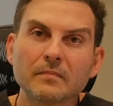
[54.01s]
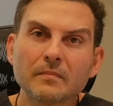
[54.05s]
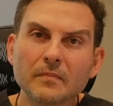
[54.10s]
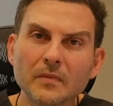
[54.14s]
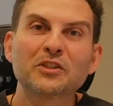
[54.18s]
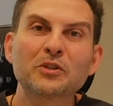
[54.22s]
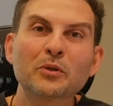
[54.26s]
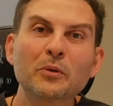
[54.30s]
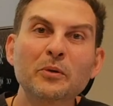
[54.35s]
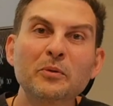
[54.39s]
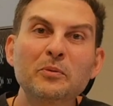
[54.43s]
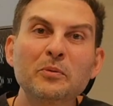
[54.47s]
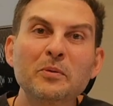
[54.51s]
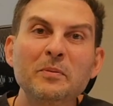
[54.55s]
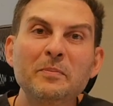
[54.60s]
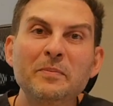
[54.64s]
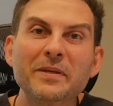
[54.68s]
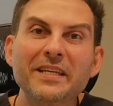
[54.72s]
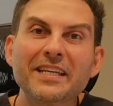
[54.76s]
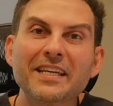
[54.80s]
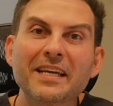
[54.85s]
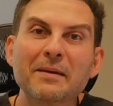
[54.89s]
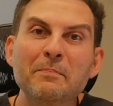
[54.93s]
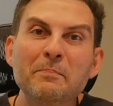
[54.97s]
So it would
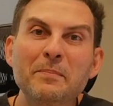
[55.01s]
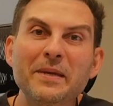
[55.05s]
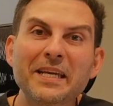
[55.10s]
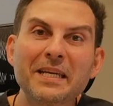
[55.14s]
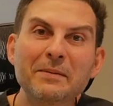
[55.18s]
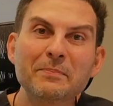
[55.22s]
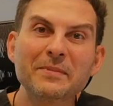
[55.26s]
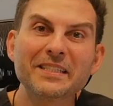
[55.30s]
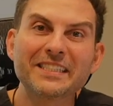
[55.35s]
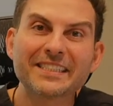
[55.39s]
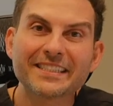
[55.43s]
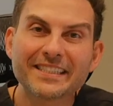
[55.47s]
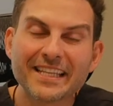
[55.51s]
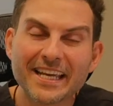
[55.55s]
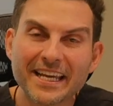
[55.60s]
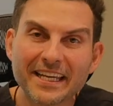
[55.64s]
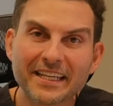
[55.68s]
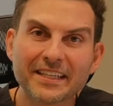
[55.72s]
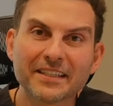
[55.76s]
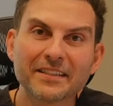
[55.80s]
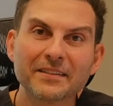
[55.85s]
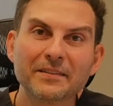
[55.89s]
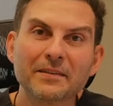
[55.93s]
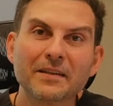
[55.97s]
be a big
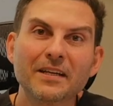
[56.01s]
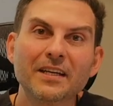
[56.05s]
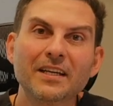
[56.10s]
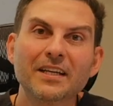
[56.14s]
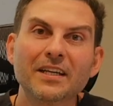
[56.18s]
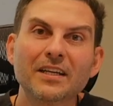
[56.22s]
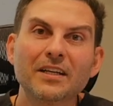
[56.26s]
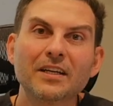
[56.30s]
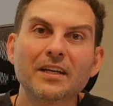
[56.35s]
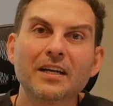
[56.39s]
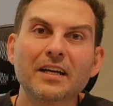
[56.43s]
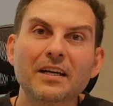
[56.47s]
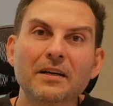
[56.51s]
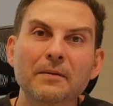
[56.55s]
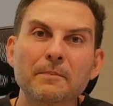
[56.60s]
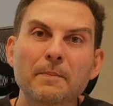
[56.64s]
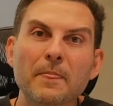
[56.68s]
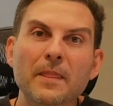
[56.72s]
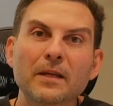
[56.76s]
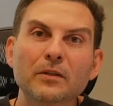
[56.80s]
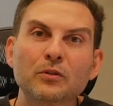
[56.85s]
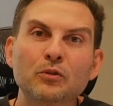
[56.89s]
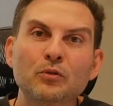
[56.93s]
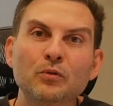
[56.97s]
mistake uh,
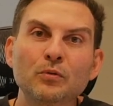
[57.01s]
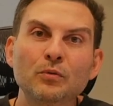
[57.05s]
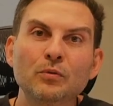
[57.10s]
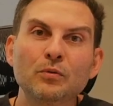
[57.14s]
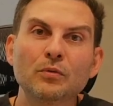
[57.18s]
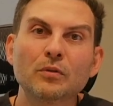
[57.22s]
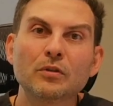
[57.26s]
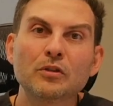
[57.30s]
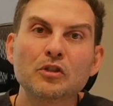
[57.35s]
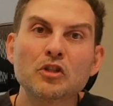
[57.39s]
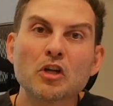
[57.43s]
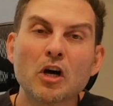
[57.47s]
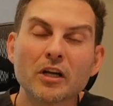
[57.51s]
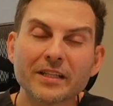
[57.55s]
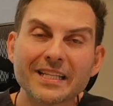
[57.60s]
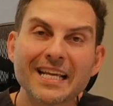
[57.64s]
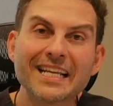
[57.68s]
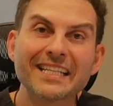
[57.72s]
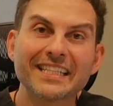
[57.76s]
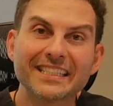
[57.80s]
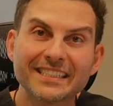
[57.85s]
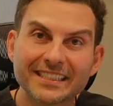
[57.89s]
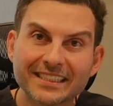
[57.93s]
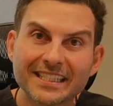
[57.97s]
to not
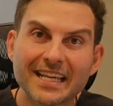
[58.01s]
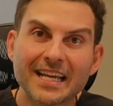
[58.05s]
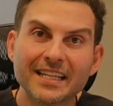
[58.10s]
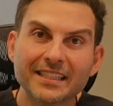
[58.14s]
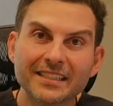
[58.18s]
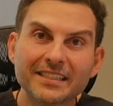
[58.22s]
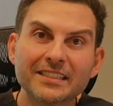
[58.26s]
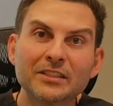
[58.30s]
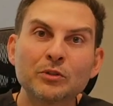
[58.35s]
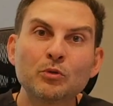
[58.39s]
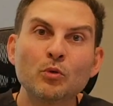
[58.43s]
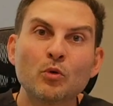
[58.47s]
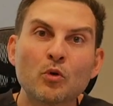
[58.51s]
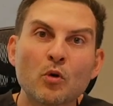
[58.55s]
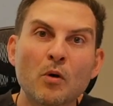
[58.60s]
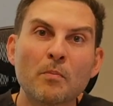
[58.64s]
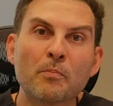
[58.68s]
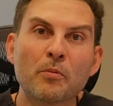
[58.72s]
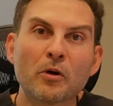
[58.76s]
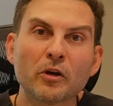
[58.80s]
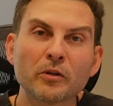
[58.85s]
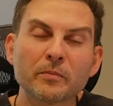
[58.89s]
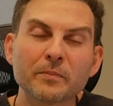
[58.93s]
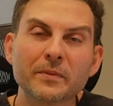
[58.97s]
understand these two
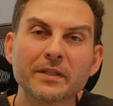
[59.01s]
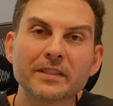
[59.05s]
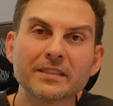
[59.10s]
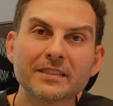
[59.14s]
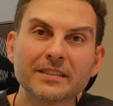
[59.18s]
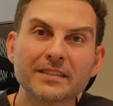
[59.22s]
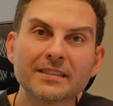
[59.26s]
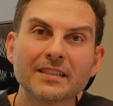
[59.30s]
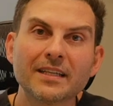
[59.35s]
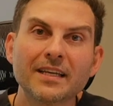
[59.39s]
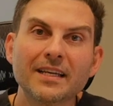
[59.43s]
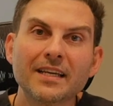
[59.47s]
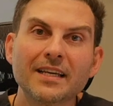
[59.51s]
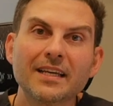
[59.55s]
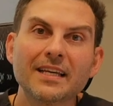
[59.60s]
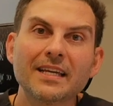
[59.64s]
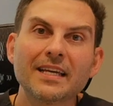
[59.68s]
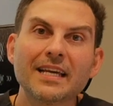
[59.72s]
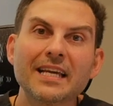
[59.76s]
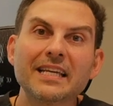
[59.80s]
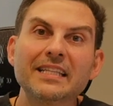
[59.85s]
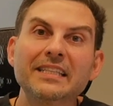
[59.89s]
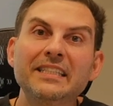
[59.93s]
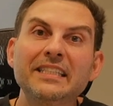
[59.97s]
compartments
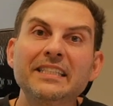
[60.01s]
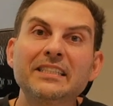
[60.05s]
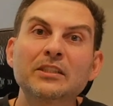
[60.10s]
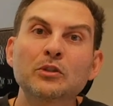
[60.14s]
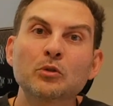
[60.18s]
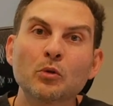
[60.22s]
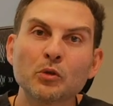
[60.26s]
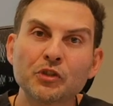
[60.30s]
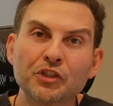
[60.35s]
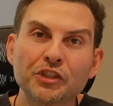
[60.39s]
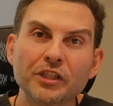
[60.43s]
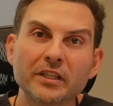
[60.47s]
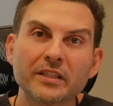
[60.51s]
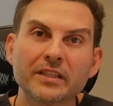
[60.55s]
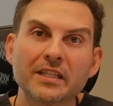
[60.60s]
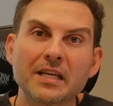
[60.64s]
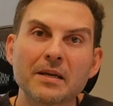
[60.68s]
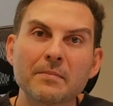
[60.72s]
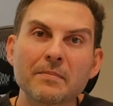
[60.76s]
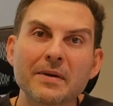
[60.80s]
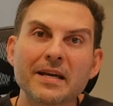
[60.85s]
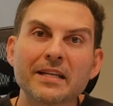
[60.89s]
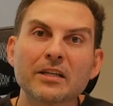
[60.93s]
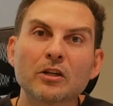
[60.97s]
and dissociate
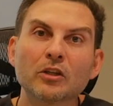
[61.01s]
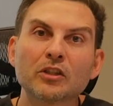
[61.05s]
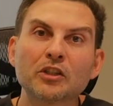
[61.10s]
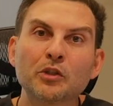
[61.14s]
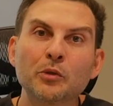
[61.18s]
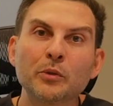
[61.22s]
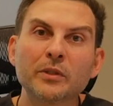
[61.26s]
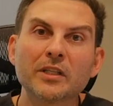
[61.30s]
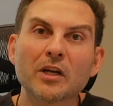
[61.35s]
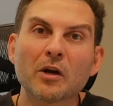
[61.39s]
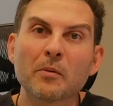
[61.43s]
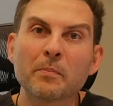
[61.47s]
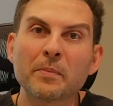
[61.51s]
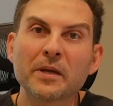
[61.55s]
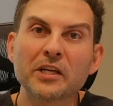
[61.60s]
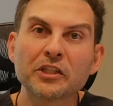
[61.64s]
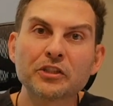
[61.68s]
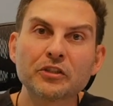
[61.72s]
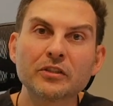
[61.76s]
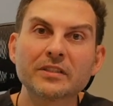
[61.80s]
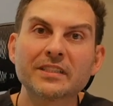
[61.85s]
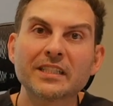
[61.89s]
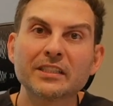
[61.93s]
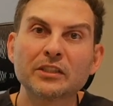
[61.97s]
them and not treat our
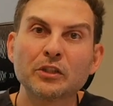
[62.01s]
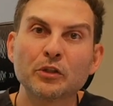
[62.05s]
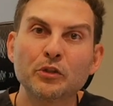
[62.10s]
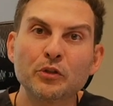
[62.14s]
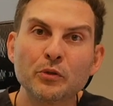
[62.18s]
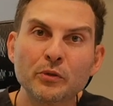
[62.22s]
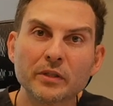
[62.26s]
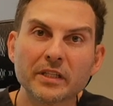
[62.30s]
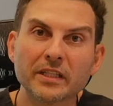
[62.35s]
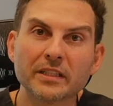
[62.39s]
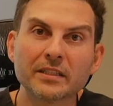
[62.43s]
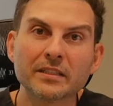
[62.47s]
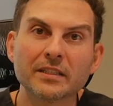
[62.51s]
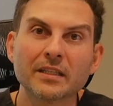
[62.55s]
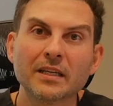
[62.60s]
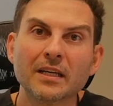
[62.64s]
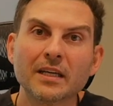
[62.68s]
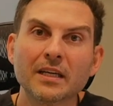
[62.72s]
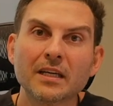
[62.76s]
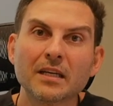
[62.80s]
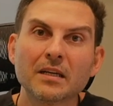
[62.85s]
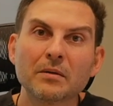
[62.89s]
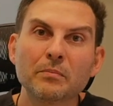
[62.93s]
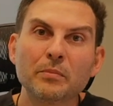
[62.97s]
patients as a unit
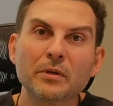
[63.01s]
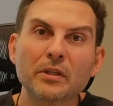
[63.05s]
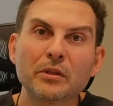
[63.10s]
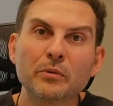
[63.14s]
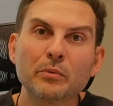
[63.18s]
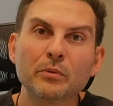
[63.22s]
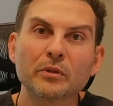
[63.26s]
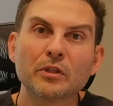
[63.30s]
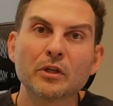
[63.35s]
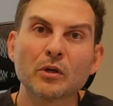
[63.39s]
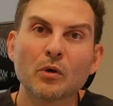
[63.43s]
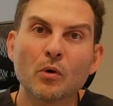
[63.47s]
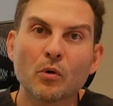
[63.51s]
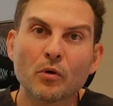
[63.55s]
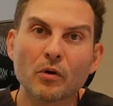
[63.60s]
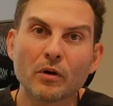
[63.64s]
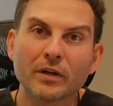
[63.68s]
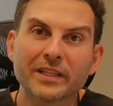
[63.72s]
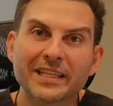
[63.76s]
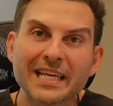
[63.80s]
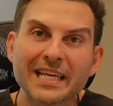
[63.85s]
between the oral